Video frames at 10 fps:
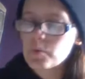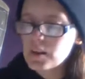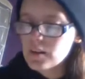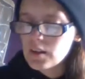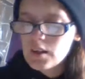
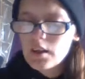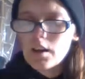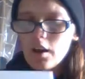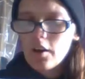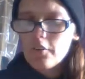with.
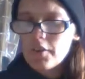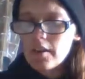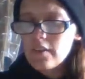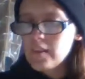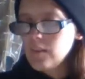
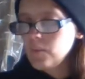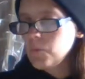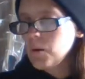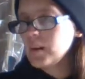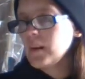Hopefully this
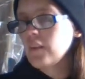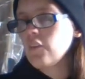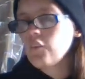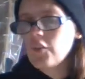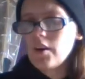one
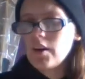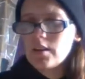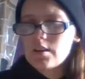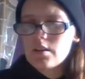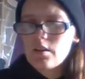is
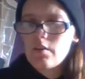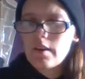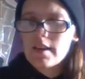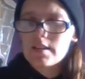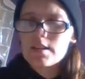fine. So
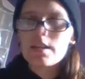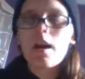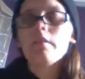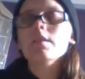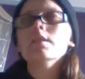let's
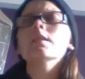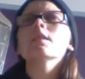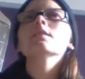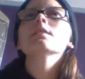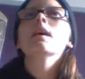tear into
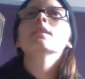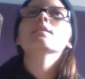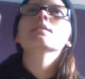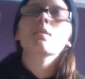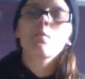this and
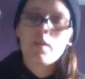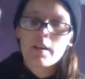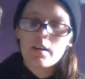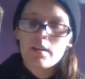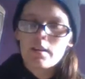see what I
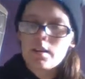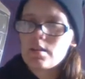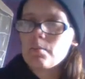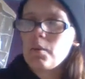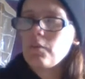got
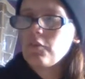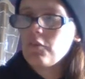this month.